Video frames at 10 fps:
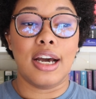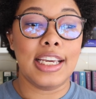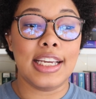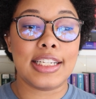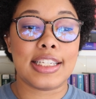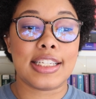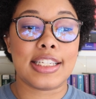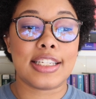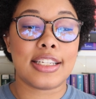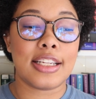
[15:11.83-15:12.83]

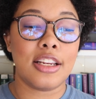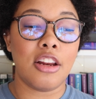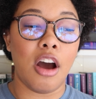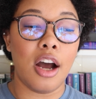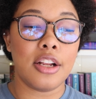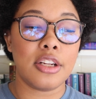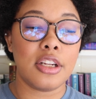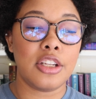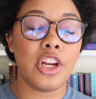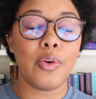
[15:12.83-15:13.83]
It's not,
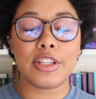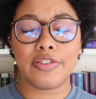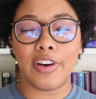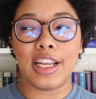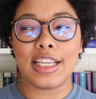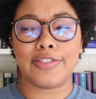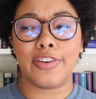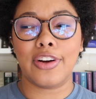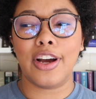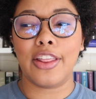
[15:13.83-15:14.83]
you know what's funny is,
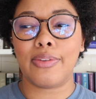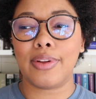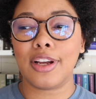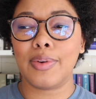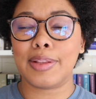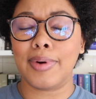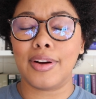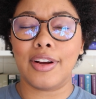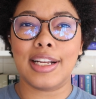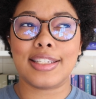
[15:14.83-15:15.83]
for a thriller with
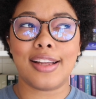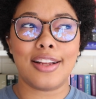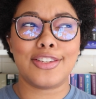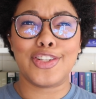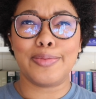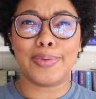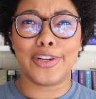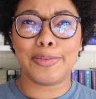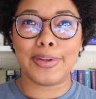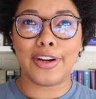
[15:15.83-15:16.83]
murder, it's not super
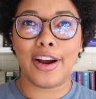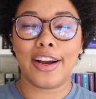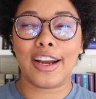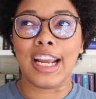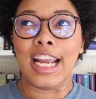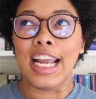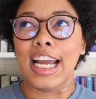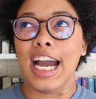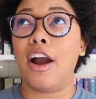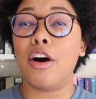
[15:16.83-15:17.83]
duper dark.
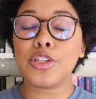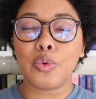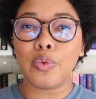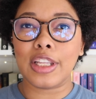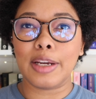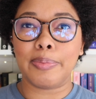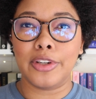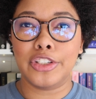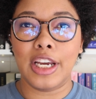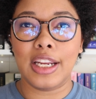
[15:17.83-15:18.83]
I also really
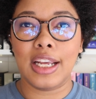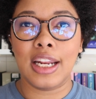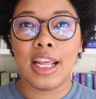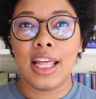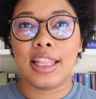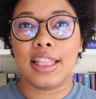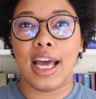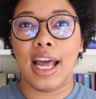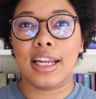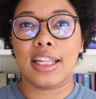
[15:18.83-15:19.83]
appreciated
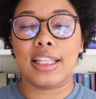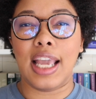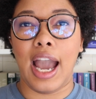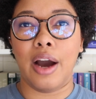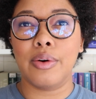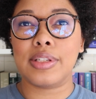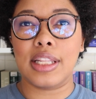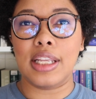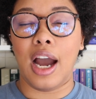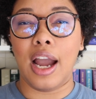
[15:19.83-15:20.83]
that the house
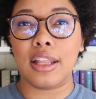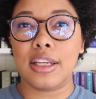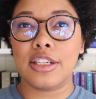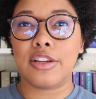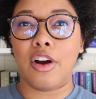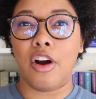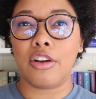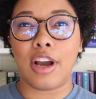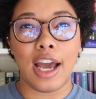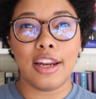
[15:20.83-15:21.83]
and the island
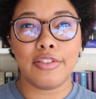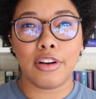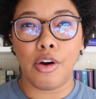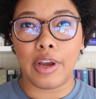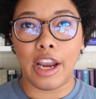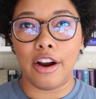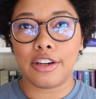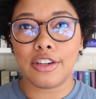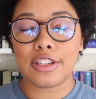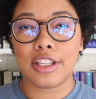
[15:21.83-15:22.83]
are kind of their own
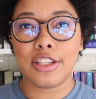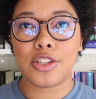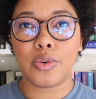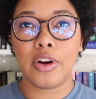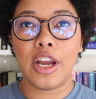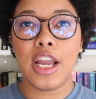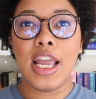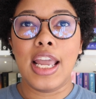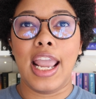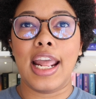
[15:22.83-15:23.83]
characters in the story,
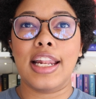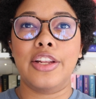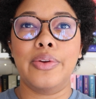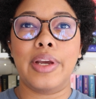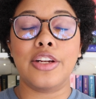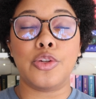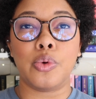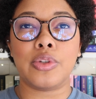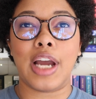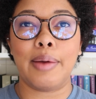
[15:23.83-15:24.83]
and you get
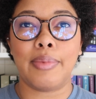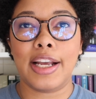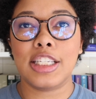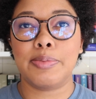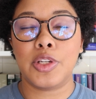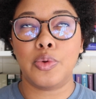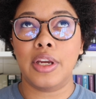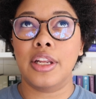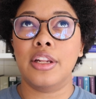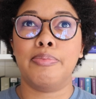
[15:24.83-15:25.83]
dual timelines
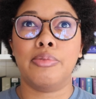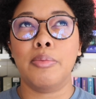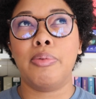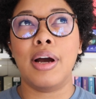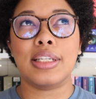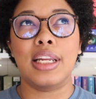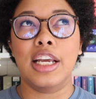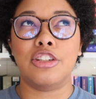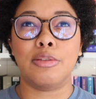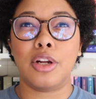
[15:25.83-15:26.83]
between the
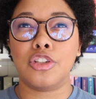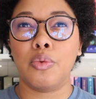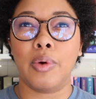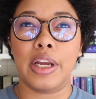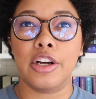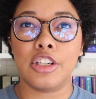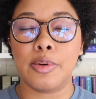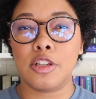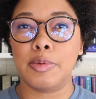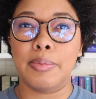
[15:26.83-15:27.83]
present-ish, I'm not sure what year it's
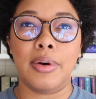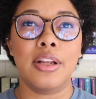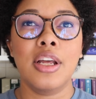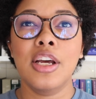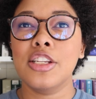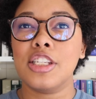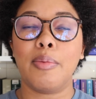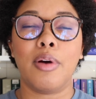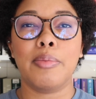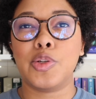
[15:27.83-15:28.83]
supposed to be, but
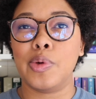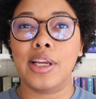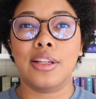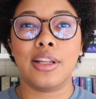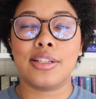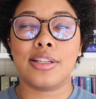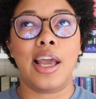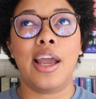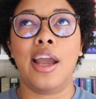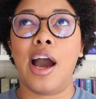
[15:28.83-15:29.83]
somewhere between, let's
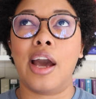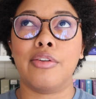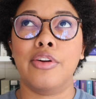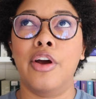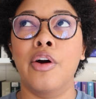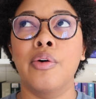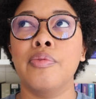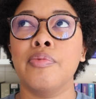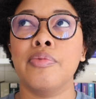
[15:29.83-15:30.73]
say, I don't know,